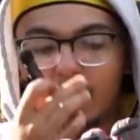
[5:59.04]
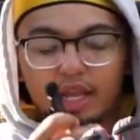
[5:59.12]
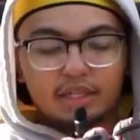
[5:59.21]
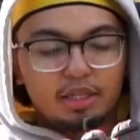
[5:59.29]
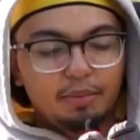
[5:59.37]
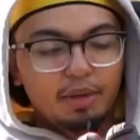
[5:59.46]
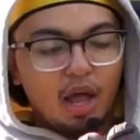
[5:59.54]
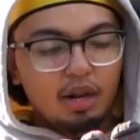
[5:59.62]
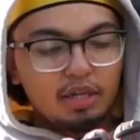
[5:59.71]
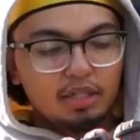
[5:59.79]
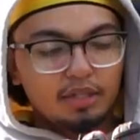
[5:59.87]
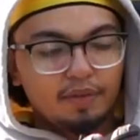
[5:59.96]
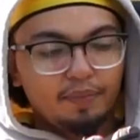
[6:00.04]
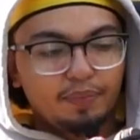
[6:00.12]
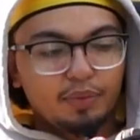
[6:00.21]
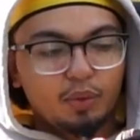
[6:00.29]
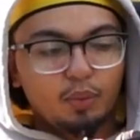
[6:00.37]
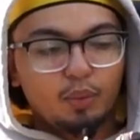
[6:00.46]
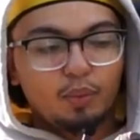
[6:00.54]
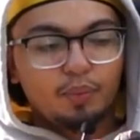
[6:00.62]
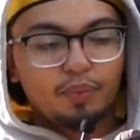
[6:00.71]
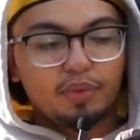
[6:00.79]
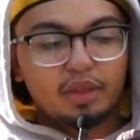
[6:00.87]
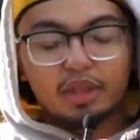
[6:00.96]
And to be honest,
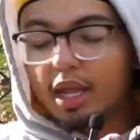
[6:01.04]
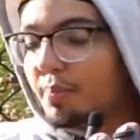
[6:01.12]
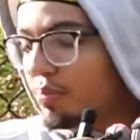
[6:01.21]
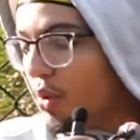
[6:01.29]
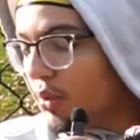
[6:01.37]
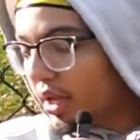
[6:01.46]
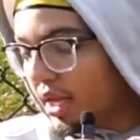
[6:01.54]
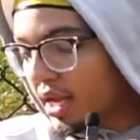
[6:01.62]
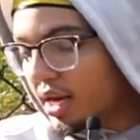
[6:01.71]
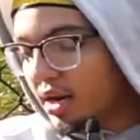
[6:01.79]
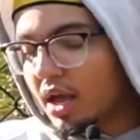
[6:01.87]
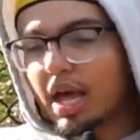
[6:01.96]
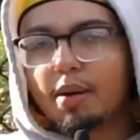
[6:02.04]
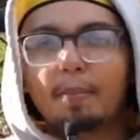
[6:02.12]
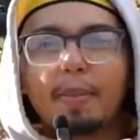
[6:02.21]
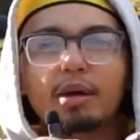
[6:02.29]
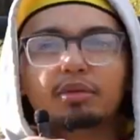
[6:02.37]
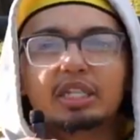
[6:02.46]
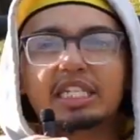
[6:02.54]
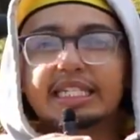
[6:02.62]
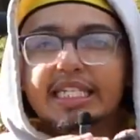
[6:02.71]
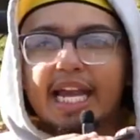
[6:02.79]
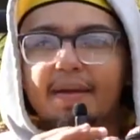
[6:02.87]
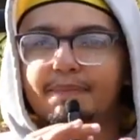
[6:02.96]
they broke in at about the
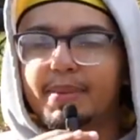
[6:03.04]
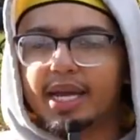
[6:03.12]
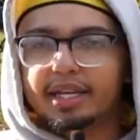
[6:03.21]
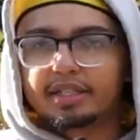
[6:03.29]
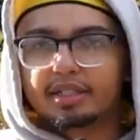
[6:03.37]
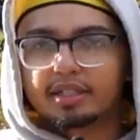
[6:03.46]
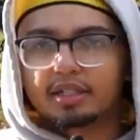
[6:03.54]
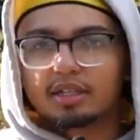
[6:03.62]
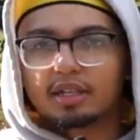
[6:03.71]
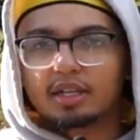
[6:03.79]
same pace.